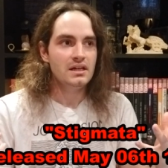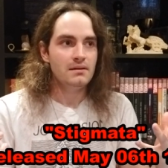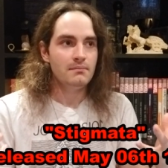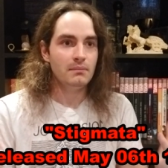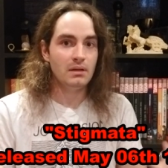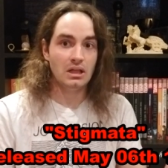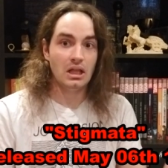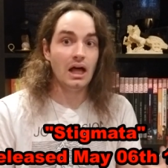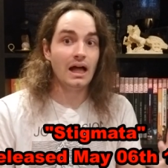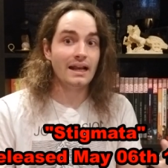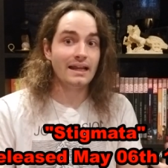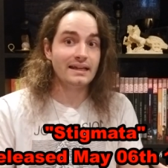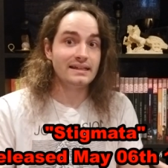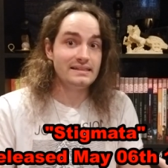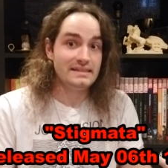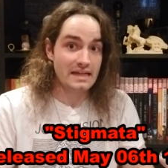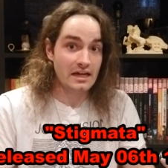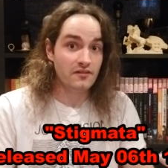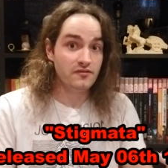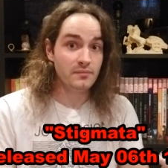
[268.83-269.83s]
melodic
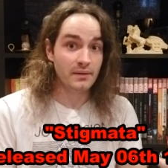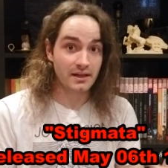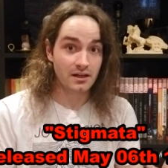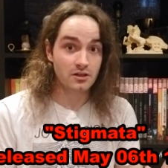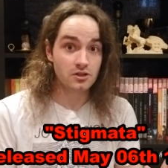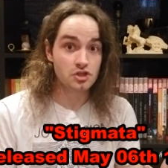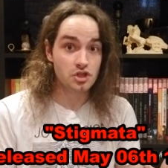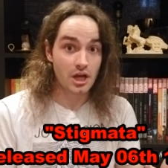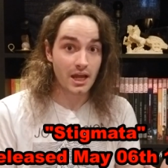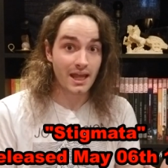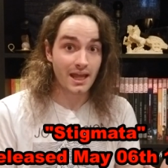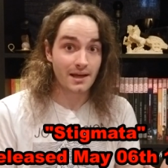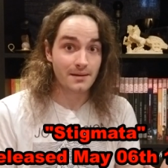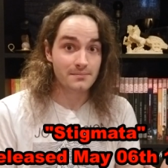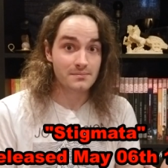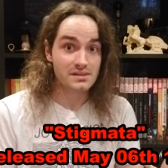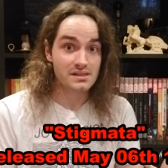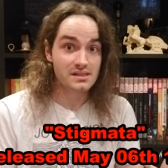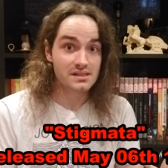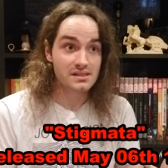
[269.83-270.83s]
death metal
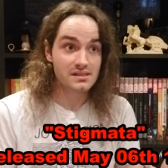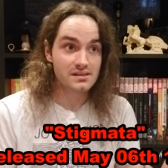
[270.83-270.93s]
jams.